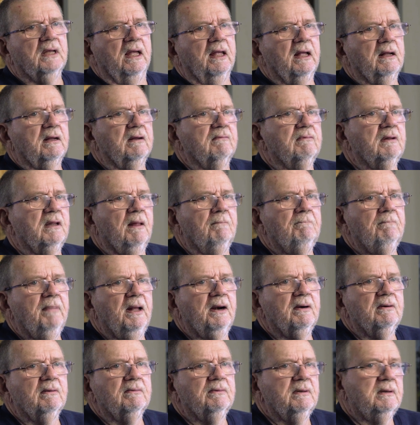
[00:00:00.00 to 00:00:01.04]
a heck of a lot
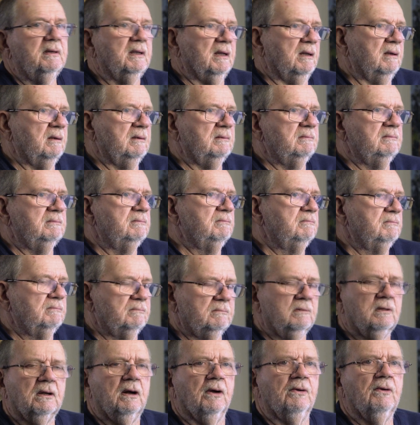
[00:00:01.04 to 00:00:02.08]
better than
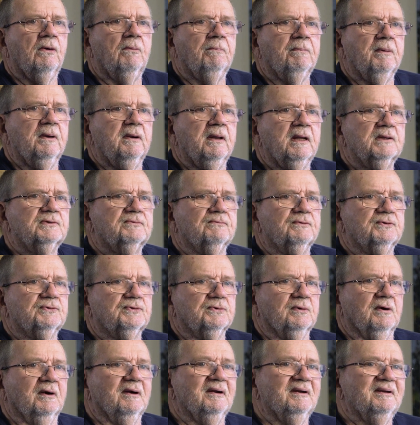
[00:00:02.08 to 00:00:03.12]
getting cut open, that's for
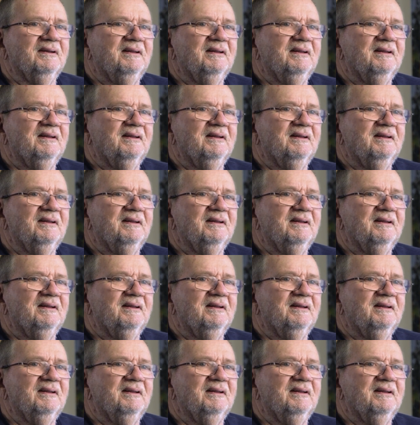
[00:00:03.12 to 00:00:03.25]
sure.